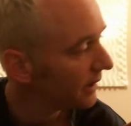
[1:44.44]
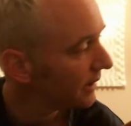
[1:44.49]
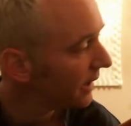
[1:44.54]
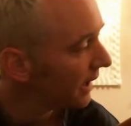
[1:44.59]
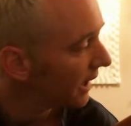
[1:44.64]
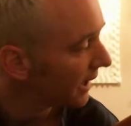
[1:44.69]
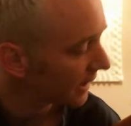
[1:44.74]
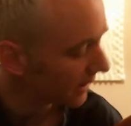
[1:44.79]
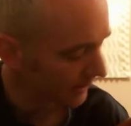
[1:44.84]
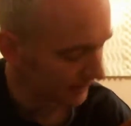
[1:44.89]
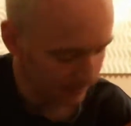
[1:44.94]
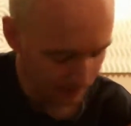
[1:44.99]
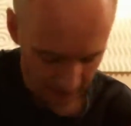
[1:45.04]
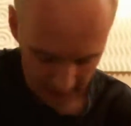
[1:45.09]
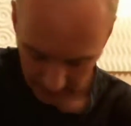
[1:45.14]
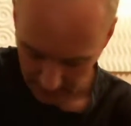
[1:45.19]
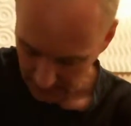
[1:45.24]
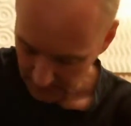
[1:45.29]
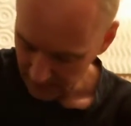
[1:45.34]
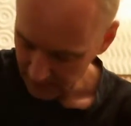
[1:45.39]
neck.
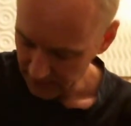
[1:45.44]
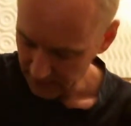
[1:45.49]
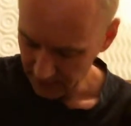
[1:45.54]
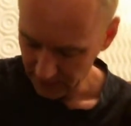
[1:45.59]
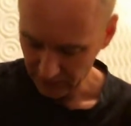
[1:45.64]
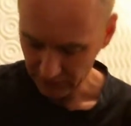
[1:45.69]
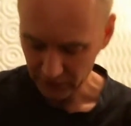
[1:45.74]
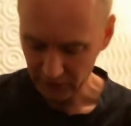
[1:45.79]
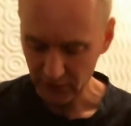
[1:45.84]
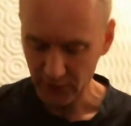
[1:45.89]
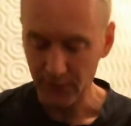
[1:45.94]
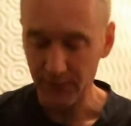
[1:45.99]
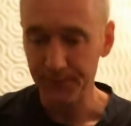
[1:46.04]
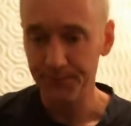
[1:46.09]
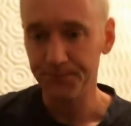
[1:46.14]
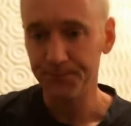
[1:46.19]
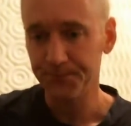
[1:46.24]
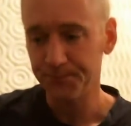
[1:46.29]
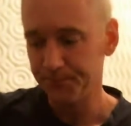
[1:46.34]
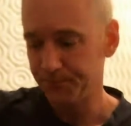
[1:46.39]
So
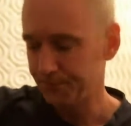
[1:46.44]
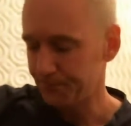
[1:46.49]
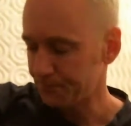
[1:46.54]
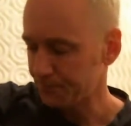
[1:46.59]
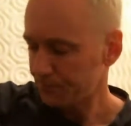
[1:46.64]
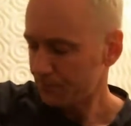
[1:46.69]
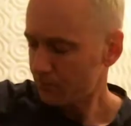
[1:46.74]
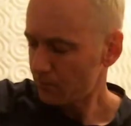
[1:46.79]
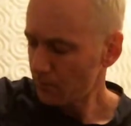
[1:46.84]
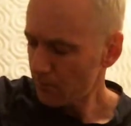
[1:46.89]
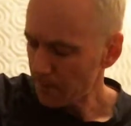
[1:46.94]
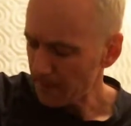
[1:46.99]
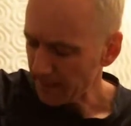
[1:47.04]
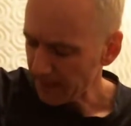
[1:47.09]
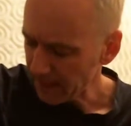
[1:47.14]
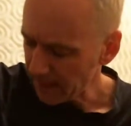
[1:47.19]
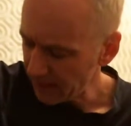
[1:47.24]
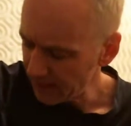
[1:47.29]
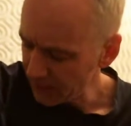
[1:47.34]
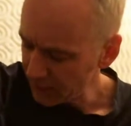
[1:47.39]

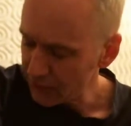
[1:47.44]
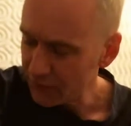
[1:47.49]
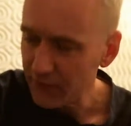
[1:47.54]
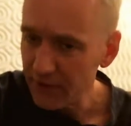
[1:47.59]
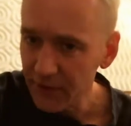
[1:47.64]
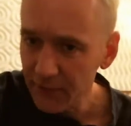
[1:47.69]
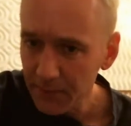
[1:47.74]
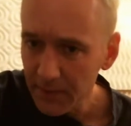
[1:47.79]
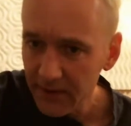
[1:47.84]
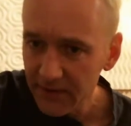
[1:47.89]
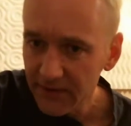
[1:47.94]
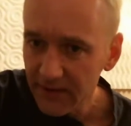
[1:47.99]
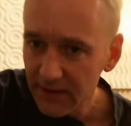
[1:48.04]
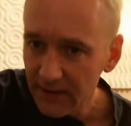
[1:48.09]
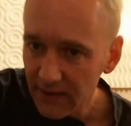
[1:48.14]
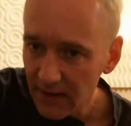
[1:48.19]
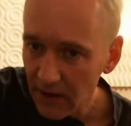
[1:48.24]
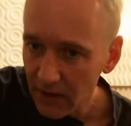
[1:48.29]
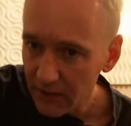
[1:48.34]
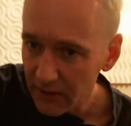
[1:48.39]
the string spacing
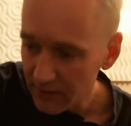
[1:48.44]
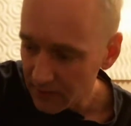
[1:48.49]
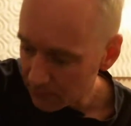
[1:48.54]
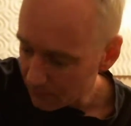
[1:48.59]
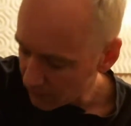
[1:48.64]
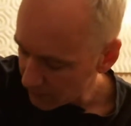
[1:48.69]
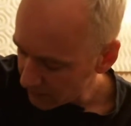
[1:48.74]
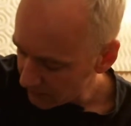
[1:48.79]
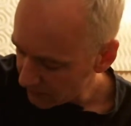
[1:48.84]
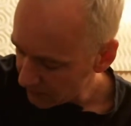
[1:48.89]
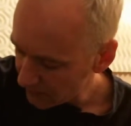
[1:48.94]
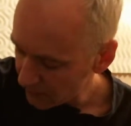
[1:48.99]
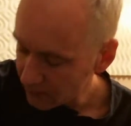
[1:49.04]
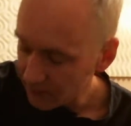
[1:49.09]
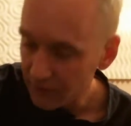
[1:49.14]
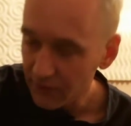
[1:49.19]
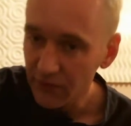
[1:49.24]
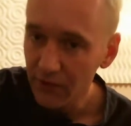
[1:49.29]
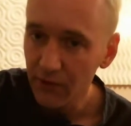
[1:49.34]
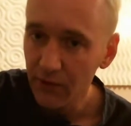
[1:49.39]
down at the bridge here
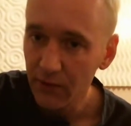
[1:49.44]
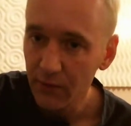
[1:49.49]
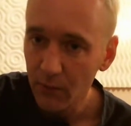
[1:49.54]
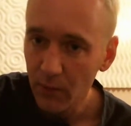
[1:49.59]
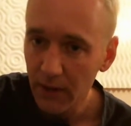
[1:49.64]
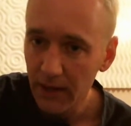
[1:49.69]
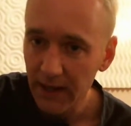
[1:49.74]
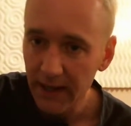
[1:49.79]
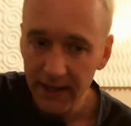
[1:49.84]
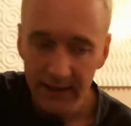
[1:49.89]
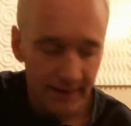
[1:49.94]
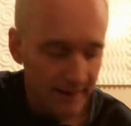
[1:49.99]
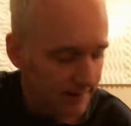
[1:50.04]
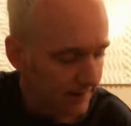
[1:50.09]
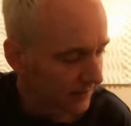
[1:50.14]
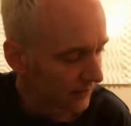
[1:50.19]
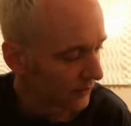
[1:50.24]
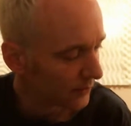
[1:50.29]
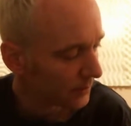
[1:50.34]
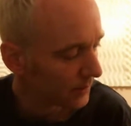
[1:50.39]
is 2 1/8.
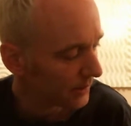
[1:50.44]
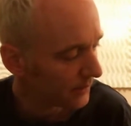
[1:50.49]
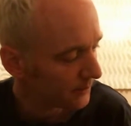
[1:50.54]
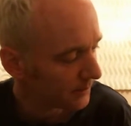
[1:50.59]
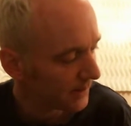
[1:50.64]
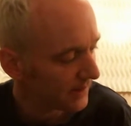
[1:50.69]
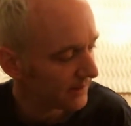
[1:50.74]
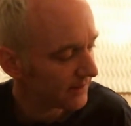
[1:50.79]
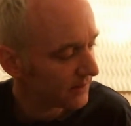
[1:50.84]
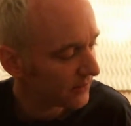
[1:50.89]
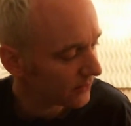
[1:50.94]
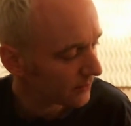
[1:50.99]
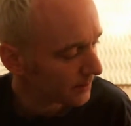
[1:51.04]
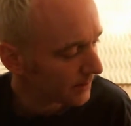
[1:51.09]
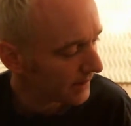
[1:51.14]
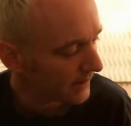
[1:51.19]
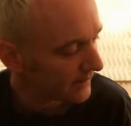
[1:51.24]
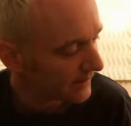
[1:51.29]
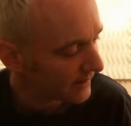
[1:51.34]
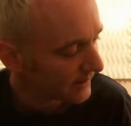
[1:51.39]
The
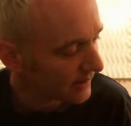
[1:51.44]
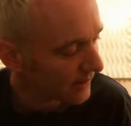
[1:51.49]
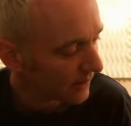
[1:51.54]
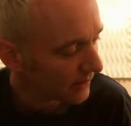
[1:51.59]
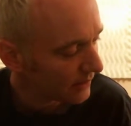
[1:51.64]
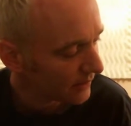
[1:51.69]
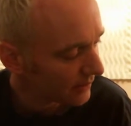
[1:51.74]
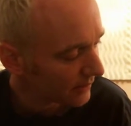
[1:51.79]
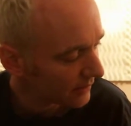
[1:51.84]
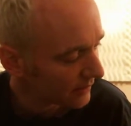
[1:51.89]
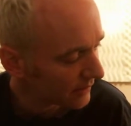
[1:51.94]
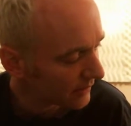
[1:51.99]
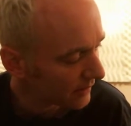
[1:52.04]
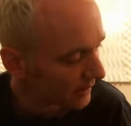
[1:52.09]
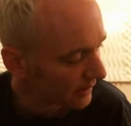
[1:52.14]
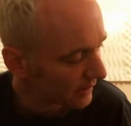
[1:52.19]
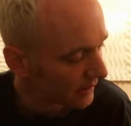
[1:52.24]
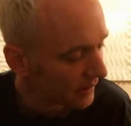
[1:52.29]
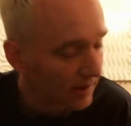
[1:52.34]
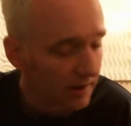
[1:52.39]
spacing down here at
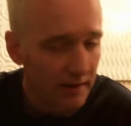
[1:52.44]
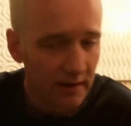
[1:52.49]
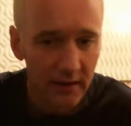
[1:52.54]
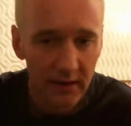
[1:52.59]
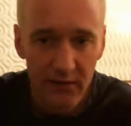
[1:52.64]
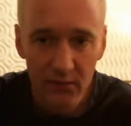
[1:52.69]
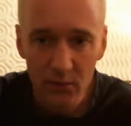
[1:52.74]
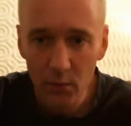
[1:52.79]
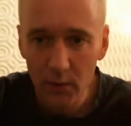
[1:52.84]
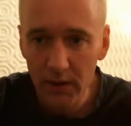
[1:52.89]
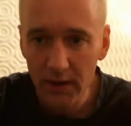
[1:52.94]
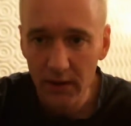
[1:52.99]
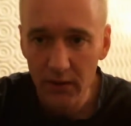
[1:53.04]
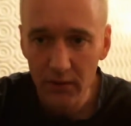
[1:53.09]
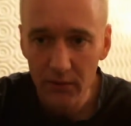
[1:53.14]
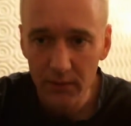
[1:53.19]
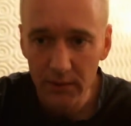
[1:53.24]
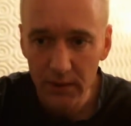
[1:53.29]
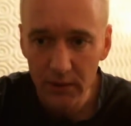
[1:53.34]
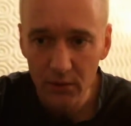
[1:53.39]
the nut is 1
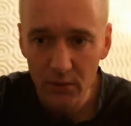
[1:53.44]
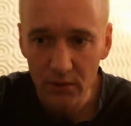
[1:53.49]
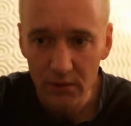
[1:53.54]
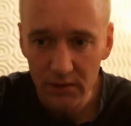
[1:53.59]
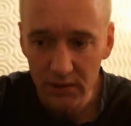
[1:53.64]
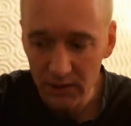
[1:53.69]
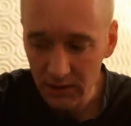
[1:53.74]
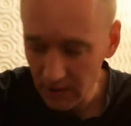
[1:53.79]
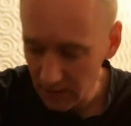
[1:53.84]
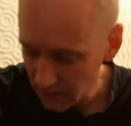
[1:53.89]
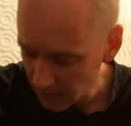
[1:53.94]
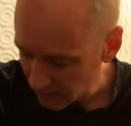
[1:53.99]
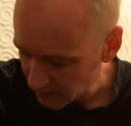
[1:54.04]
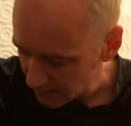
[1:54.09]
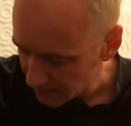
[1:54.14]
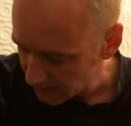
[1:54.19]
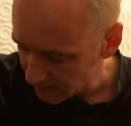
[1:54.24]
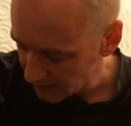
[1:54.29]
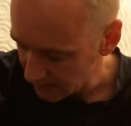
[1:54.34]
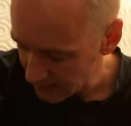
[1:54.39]
3/4.
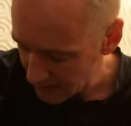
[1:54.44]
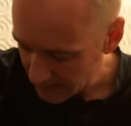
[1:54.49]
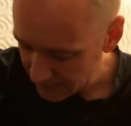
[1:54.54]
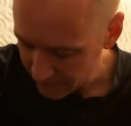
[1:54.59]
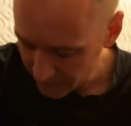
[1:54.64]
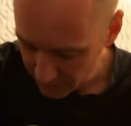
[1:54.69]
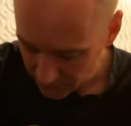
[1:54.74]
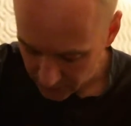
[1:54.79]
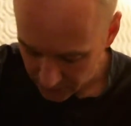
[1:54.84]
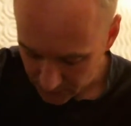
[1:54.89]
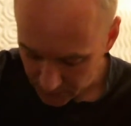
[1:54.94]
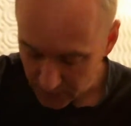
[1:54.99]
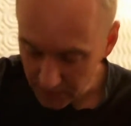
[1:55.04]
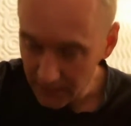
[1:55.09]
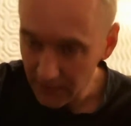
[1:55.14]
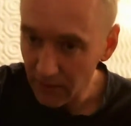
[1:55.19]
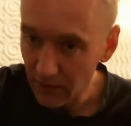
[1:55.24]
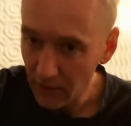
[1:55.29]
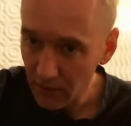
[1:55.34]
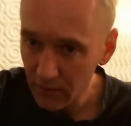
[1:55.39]
The action's pretty
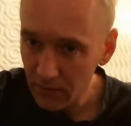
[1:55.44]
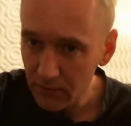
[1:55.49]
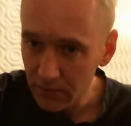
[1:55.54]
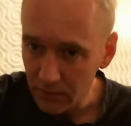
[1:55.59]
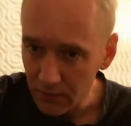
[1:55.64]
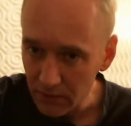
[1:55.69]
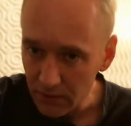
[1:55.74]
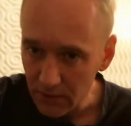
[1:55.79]
low.